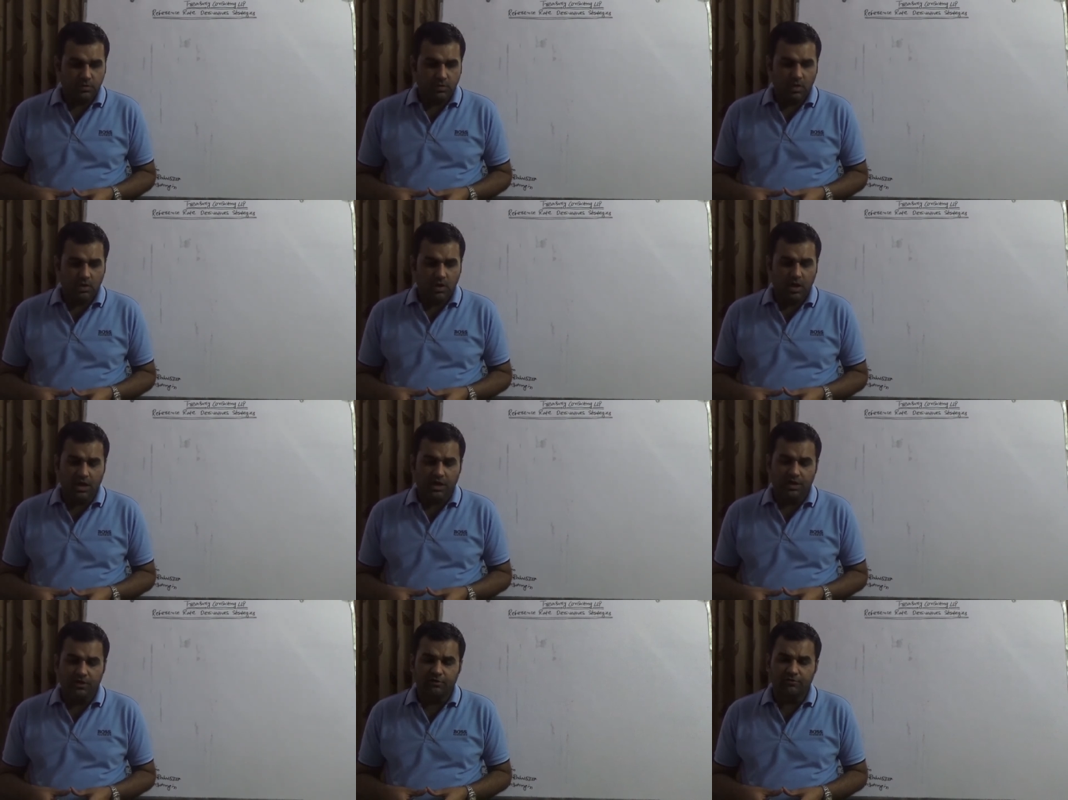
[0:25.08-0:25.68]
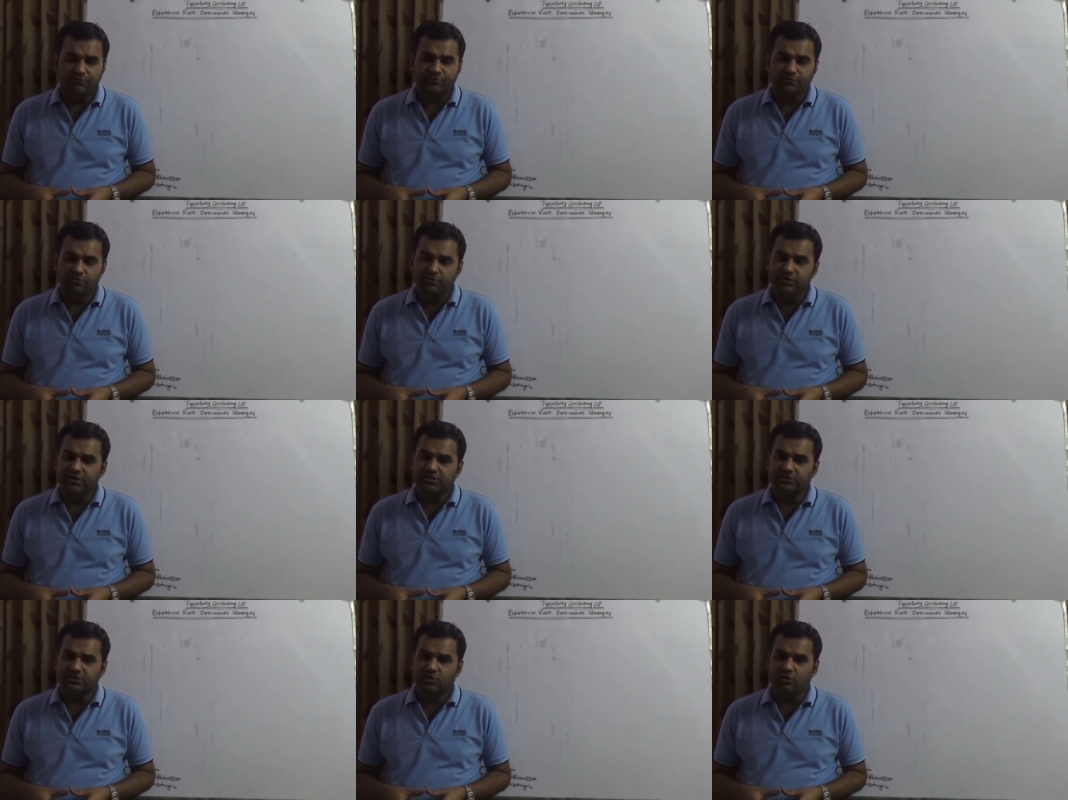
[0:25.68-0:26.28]
uh, a few
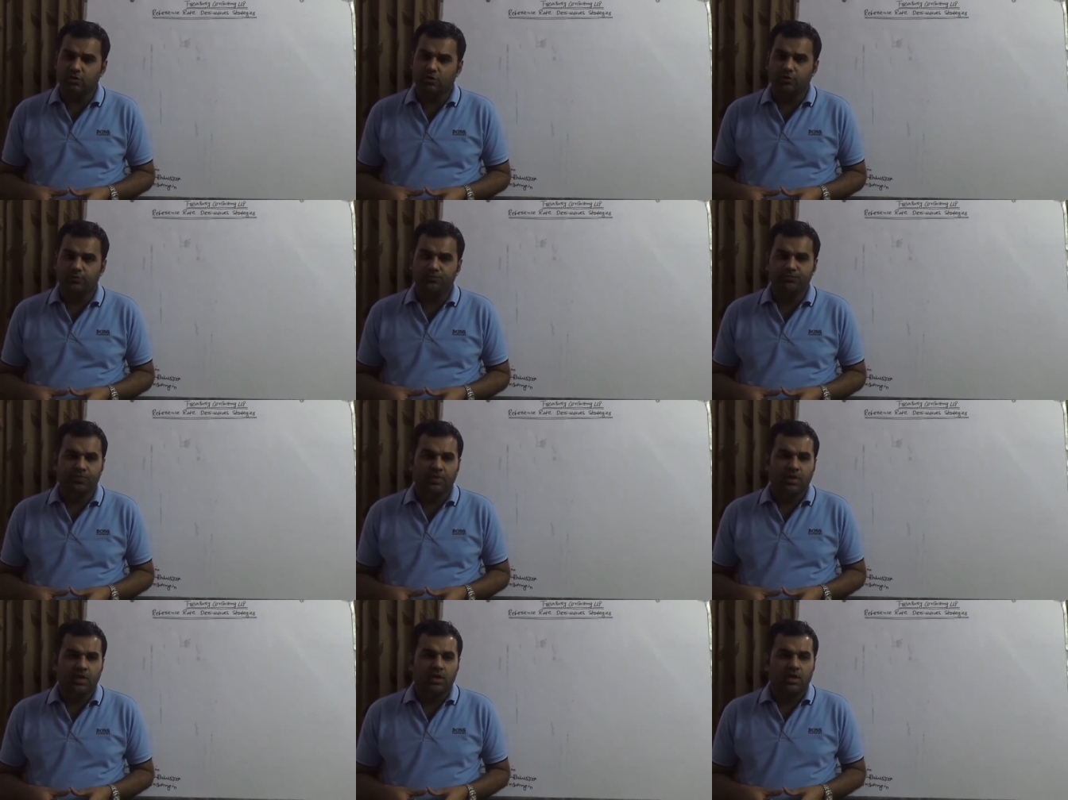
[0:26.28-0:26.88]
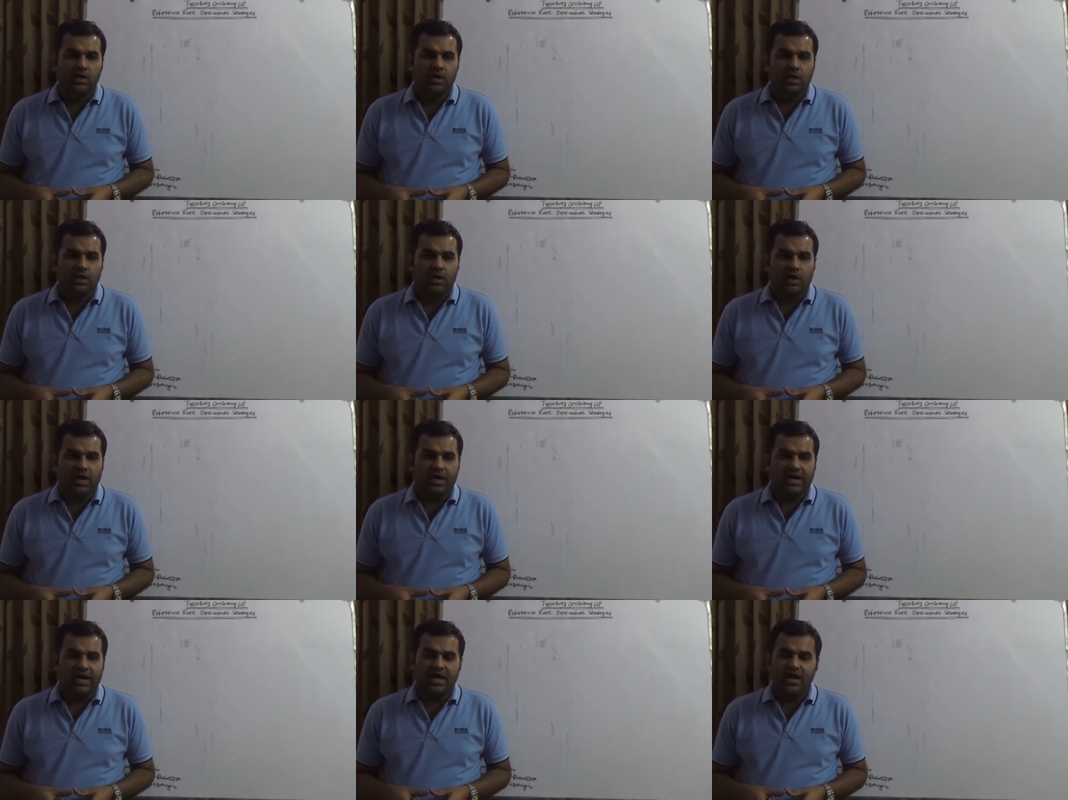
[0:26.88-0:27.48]
days ago
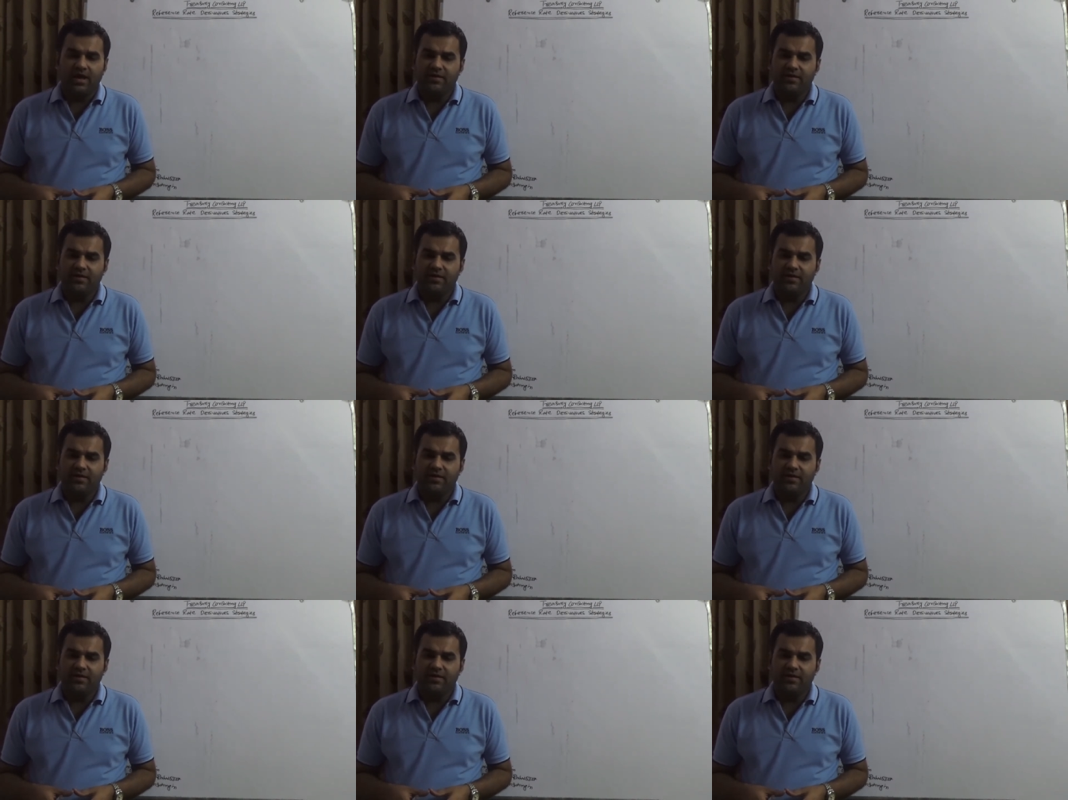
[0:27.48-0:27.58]
and I